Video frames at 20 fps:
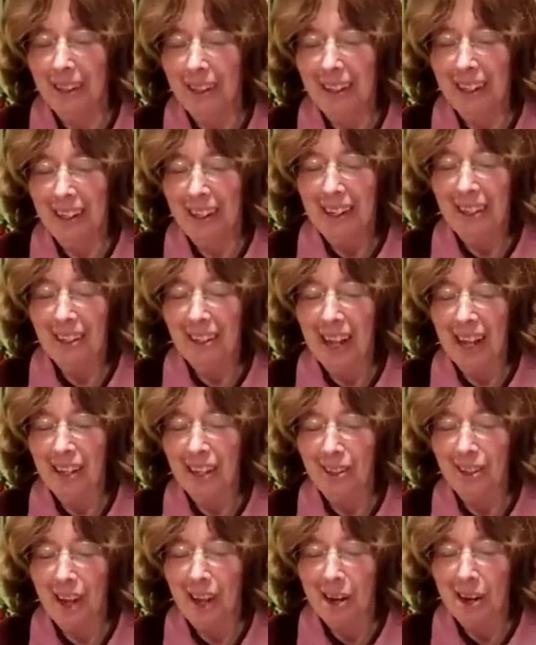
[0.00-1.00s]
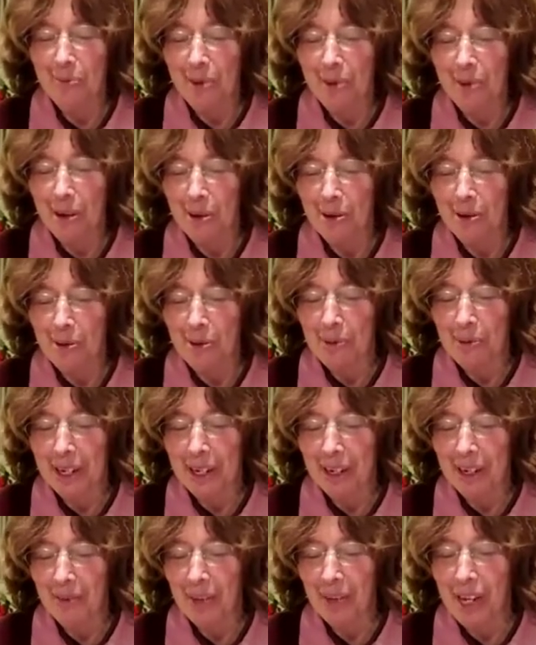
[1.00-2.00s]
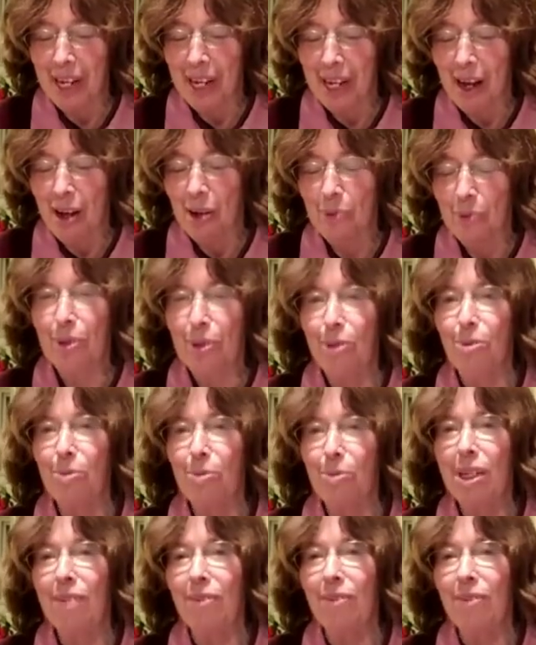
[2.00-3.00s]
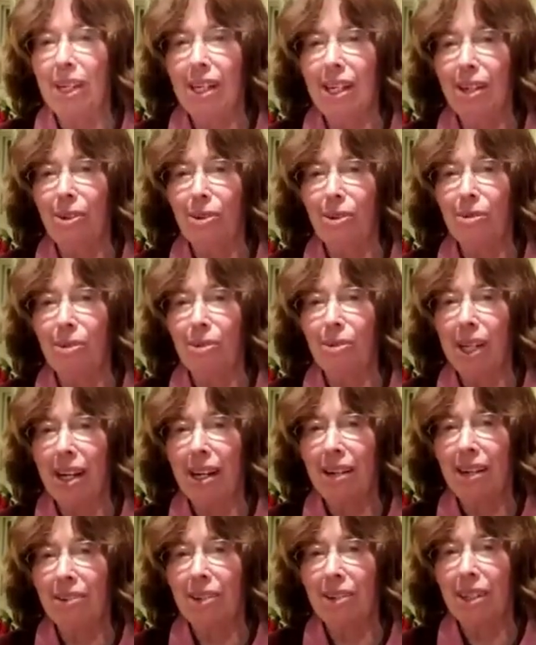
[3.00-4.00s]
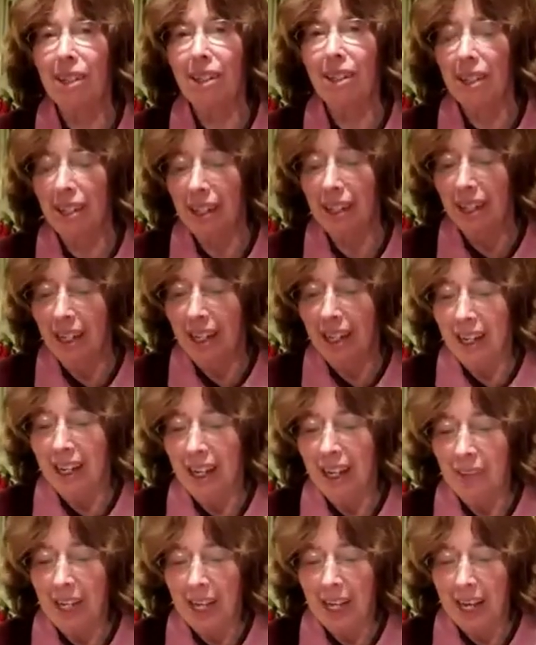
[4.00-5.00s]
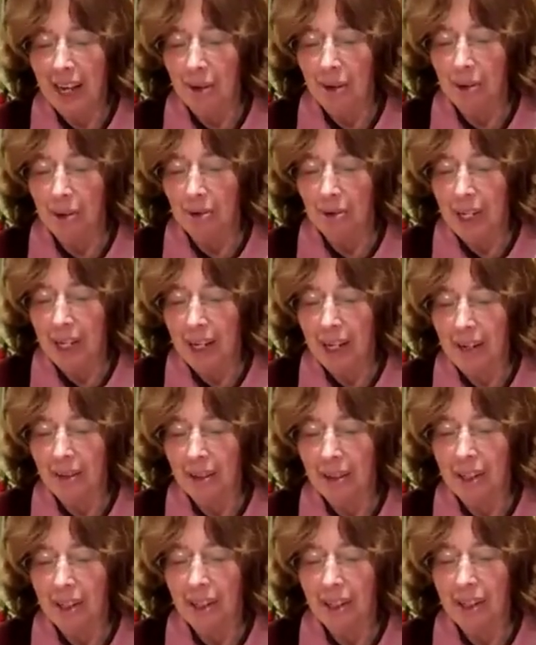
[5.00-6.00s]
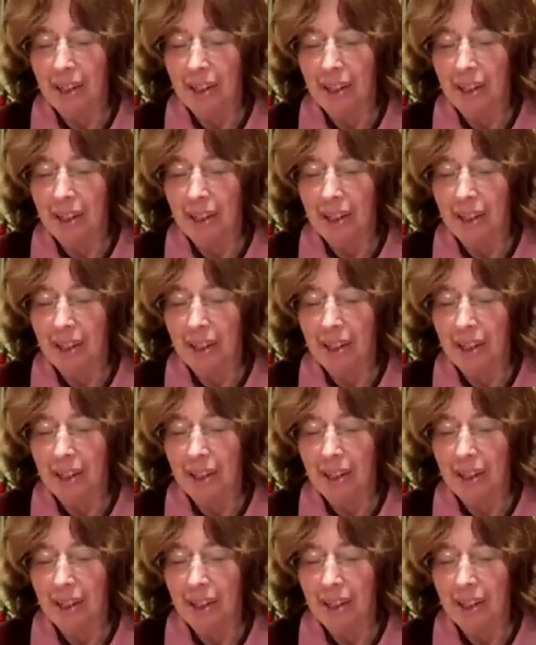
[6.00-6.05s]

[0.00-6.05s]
like Lag BaOmer, the Gal between the inner reality and the outer reality.